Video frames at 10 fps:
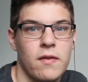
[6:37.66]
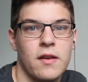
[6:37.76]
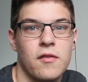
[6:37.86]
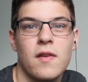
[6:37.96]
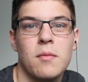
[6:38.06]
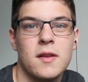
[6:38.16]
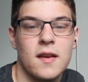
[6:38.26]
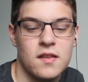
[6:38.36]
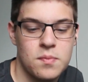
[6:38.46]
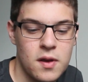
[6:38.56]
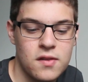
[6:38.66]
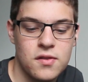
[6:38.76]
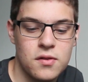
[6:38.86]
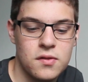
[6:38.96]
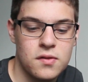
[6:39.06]
if like your family takes
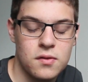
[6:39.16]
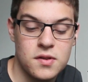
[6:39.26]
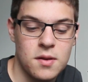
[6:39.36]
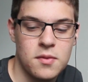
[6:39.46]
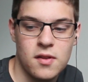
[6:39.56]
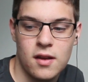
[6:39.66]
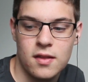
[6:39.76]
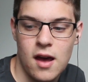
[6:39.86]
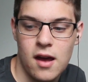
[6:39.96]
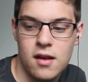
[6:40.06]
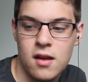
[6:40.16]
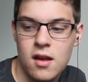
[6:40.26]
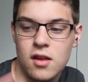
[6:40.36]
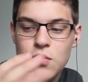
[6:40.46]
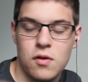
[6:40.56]
pictures or something like that,
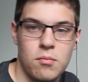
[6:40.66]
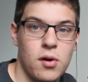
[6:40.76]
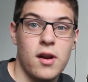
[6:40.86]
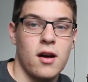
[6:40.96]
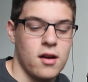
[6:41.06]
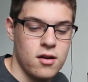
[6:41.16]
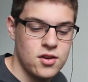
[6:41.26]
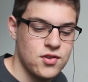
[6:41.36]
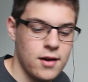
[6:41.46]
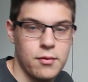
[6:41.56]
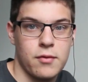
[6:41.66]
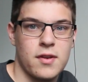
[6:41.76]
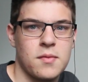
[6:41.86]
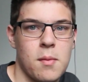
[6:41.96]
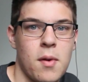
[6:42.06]
you can put it on a hard drive with the
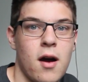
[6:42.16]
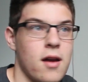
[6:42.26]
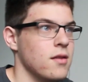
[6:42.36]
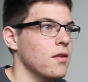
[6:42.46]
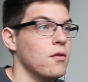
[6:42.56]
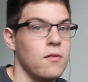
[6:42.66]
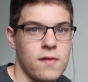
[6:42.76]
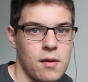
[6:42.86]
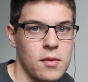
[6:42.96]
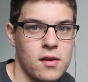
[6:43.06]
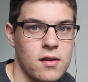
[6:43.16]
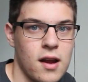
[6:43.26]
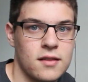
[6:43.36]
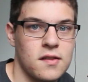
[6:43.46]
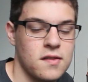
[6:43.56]
Raspberry Pi, and then the whole family
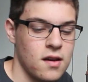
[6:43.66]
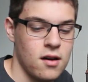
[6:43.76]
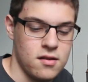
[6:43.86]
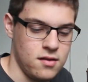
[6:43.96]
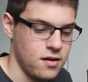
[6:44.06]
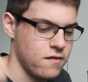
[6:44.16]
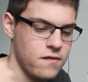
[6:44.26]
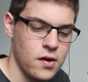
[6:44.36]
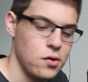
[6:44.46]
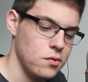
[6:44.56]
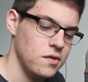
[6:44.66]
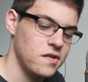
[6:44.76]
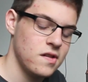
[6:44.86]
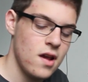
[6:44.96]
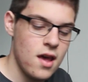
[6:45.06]
could access it on like
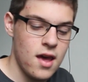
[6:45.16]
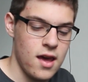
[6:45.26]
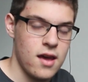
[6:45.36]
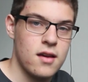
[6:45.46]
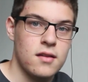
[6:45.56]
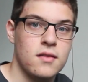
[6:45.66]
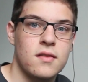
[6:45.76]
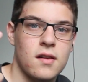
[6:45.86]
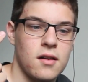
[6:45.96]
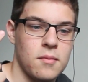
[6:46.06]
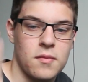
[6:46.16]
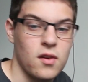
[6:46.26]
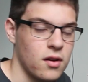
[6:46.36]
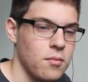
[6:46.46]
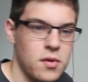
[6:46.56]
phones and
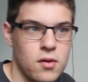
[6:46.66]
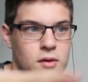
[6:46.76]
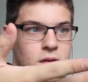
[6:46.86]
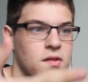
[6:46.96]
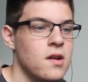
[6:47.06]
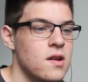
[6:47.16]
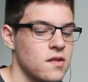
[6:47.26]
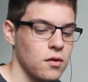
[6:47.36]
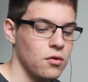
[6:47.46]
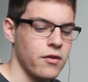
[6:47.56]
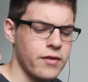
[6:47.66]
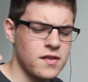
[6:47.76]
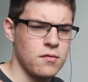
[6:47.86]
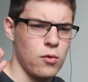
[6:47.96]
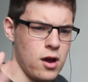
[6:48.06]
their computers. So the
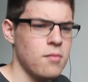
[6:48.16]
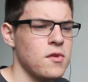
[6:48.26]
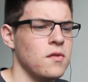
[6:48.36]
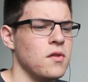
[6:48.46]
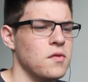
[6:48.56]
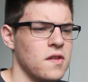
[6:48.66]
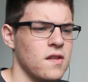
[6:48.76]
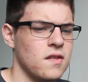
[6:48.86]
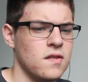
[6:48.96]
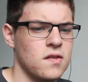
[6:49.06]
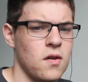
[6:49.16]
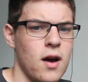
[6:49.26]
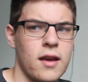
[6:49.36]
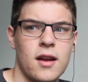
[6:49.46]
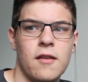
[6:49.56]
reason why I'm using this is
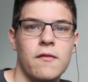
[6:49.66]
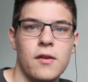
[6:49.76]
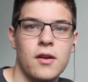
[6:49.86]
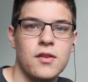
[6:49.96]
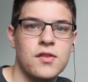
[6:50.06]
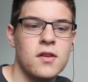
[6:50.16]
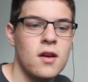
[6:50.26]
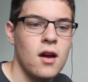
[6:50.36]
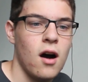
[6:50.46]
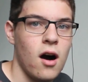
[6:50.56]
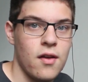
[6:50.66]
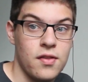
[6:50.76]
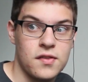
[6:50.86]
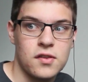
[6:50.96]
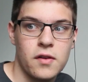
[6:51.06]
so I can have footage
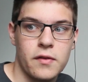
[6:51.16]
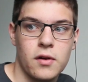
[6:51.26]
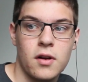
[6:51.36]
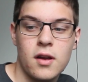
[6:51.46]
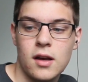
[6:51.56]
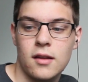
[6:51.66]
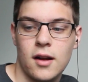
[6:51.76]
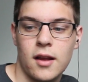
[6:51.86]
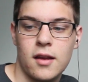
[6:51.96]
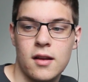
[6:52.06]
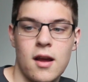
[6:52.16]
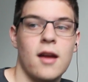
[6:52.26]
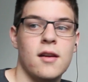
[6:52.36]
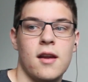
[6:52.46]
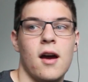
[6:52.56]
on the server, and then I can
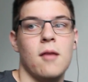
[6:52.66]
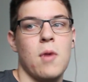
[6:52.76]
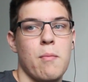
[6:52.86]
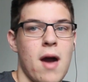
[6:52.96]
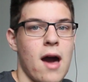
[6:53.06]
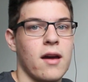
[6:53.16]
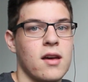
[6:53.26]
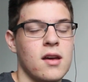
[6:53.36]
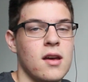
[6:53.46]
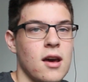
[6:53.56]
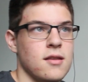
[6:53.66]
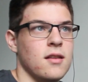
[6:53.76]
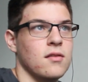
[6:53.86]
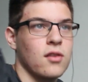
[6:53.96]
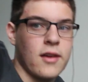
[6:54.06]
edit it on my Mac and
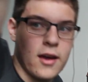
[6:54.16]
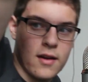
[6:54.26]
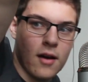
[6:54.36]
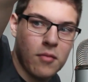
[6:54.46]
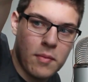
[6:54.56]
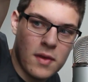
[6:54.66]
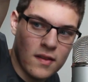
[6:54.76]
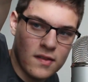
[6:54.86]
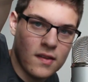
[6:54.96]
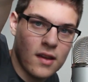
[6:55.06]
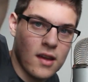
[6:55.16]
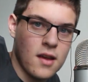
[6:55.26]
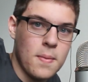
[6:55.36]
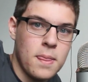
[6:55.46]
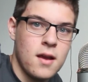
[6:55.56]
then look at it on my
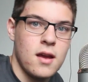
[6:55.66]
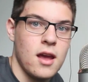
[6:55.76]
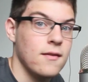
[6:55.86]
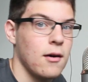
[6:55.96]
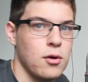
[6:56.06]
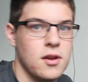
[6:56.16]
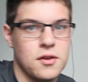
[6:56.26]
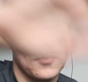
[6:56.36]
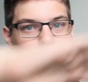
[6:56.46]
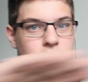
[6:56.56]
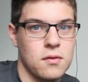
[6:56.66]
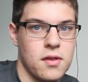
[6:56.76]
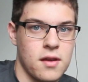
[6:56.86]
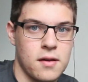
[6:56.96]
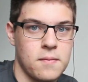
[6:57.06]
PC if I want to do that
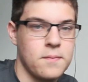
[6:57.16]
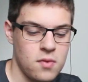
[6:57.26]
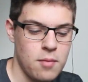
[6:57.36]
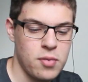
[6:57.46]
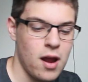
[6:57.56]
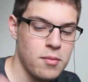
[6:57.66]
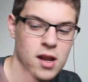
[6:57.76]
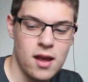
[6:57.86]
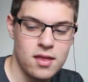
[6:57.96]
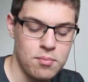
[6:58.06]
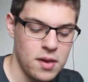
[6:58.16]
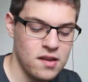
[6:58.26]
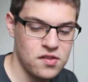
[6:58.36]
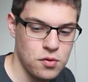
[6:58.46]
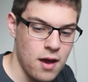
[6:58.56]
sort of thing. But I mean, at the
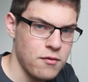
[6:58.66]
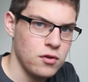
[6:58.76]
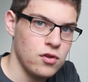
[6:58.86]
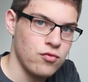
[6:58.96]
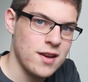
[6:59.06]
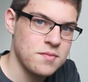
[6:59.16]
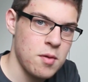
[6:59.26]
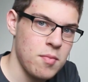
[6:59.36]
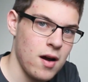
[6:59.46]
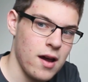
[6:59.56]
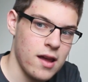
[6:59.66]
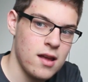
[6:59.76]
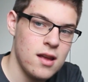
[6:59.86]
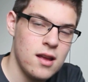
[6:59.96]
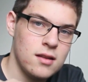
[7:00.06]
base you have your little Raspberry Pi
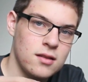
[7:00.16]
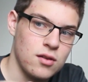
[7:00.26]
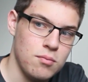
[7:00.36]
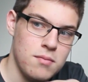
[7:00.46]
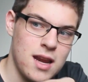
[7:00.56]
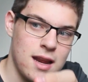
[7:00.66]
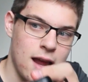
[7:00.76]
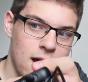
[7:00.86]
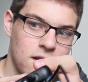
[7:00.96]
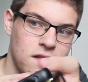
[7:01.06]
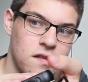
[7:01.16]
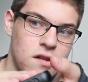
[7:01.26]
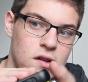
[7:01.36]
little mini NAS